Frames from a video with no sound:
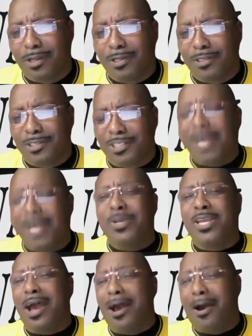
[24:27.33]
Some of
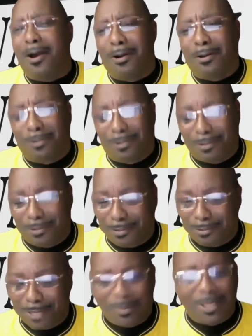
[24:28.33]
y'all,
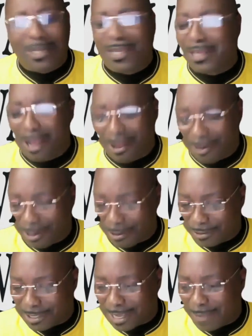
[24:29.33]
let me leave y'all alone.
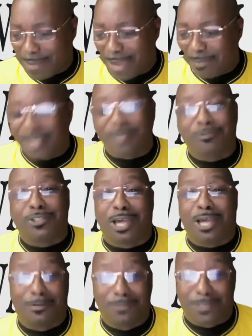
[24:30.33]
See, I might mess with
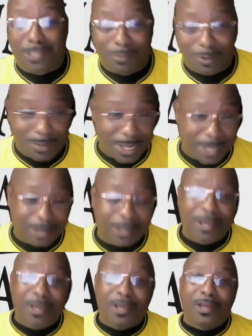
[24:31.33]
y'all for some of a minute.
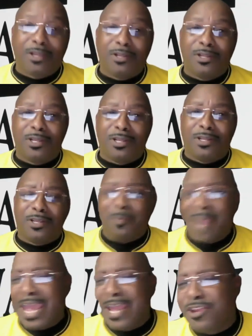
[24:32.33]
The
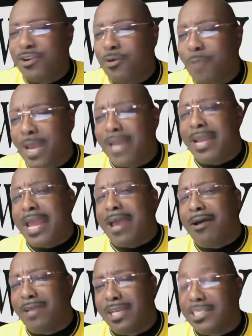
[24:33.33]
man you with
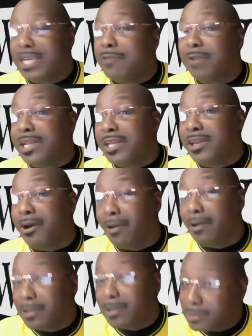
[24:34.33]
now, is he really
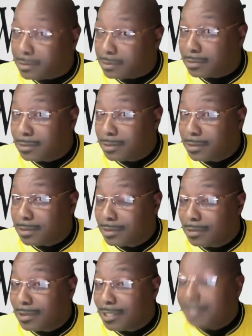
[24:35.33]
yours?
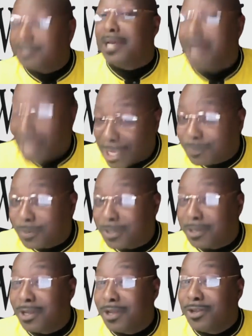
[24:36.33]
Is the
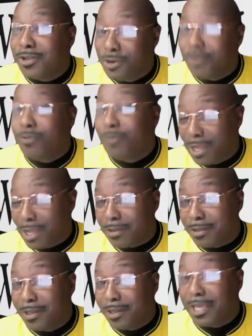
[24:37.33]
husband you with,
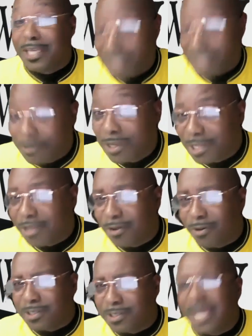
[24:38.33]
is he really
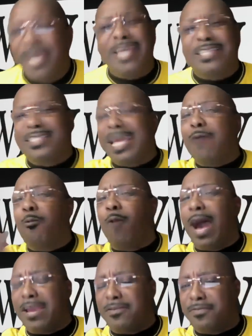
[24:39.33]
yours? Is that
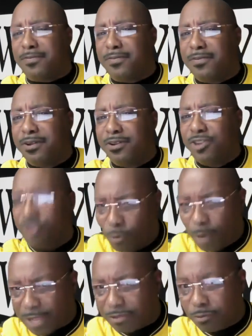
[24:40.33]
wife you
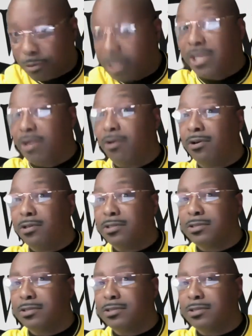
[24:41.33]
with really yours?